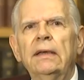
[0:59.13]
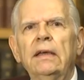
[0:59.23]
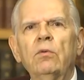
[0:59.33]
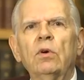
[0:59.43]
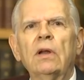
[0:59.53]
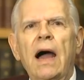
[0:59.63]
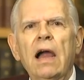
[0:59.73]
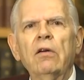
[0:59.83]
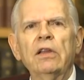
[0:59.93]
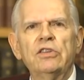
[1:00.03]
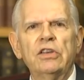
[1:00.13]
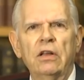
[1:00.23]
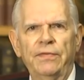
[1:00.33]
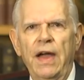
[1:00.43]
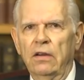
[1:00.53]
It will iron
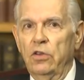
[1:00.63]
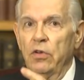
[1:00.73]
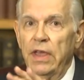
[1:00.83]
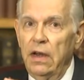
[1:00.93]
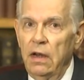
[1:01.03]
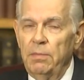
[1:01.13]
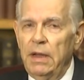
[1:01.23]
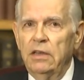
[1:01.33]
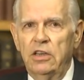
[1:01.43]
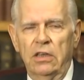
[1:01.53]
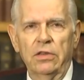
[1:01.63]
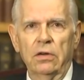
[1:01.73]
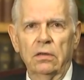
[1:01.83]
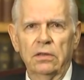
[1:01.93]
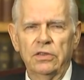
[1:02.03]
itself out. Don't get in a big
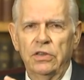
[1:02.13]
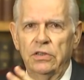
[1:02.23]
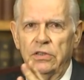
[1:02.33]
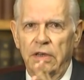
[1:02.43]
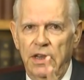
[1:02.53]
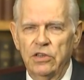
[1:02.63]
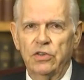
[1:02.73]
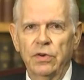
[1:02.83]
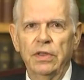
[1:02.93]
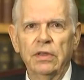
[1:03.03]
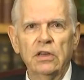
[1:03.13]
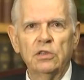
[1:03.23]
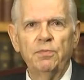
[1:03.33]
tether. This is history that has